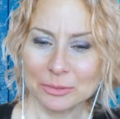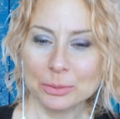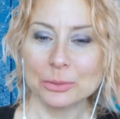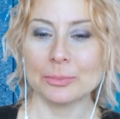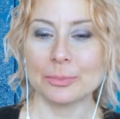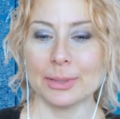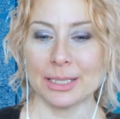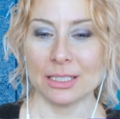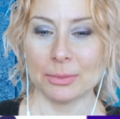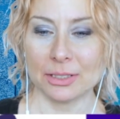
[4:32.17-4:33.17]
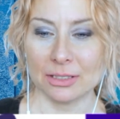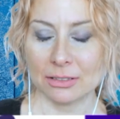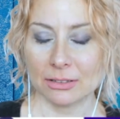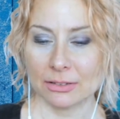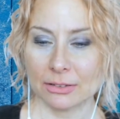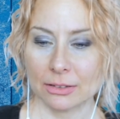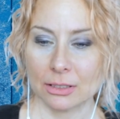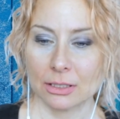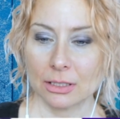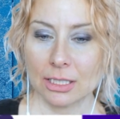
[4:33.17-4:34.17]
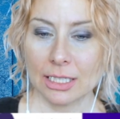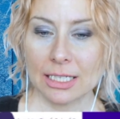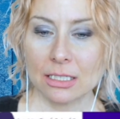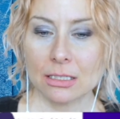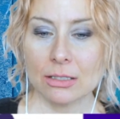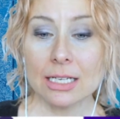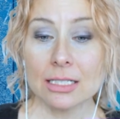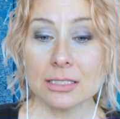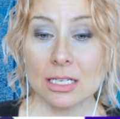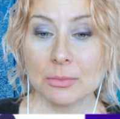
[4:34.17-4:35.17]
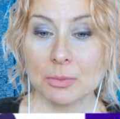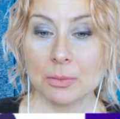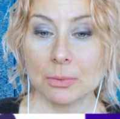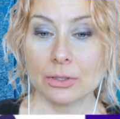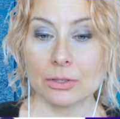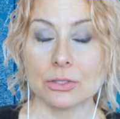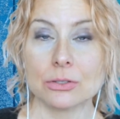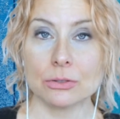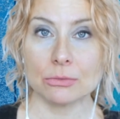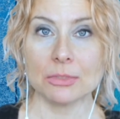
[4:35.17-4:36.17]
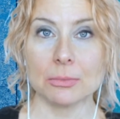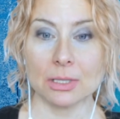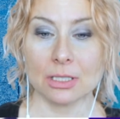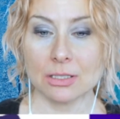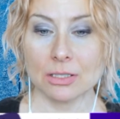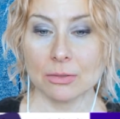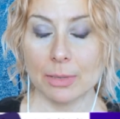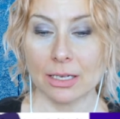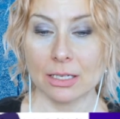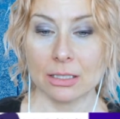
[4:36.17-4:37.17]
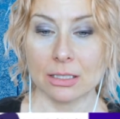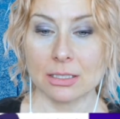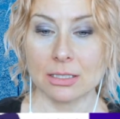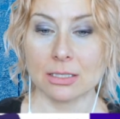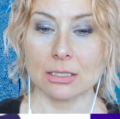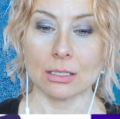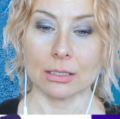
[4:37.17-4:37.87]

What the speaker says: poor baby. And a lot of times people assume that because their pet is